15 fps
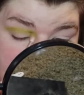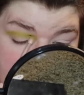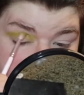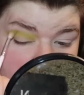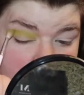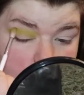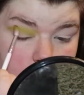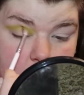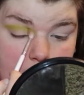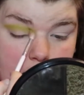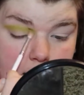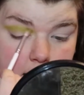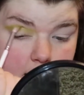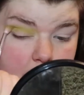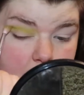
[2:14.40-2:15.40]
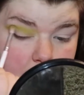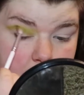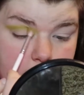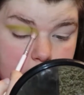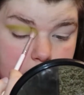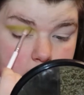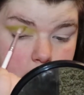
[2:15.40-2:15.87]
but I don't
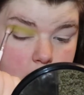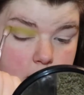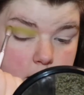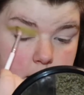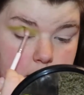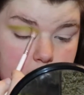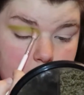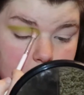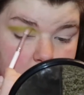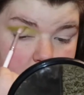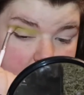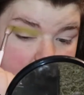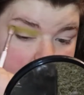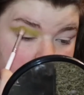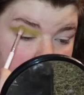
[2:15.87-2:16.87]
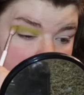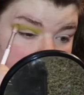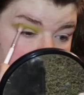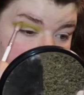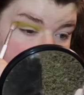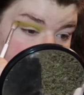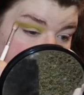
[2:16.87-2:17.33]
have like a
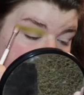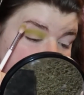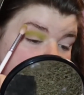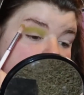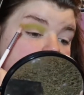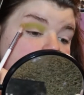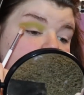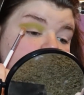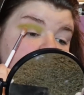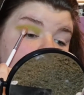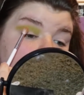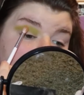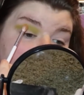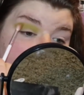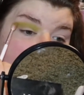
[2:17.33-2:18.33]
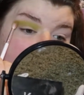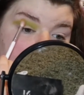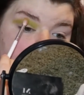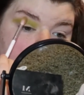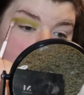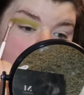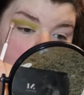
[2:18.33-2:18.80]
lot of
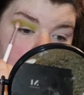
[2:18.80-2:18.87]
fallout.